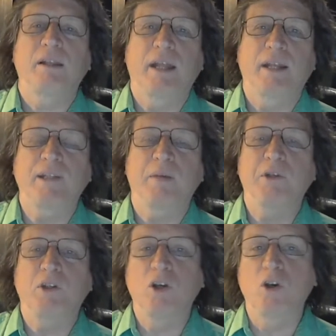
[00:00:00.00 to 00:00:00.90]
Then it's
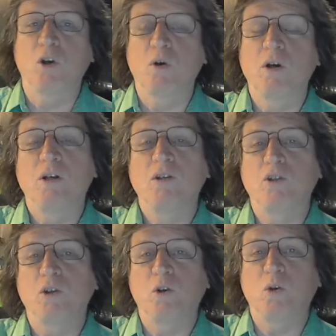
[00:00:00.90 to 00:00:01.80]
up to you
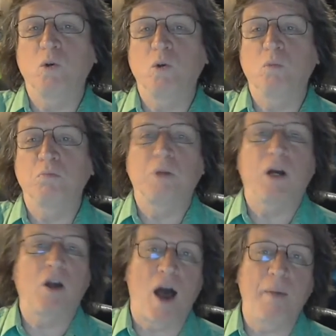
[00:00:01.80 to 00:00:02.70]
to
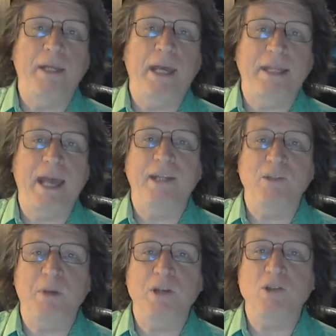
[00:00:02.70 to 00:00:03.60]
accommodate
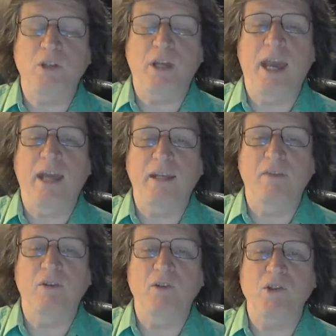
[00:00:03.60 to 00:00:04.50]
that as best you can
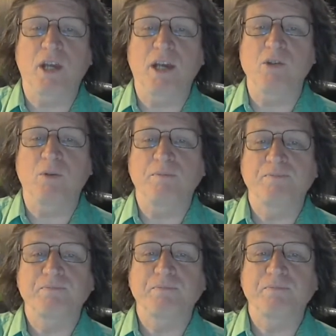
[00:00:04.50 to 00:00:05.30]
given your schedule.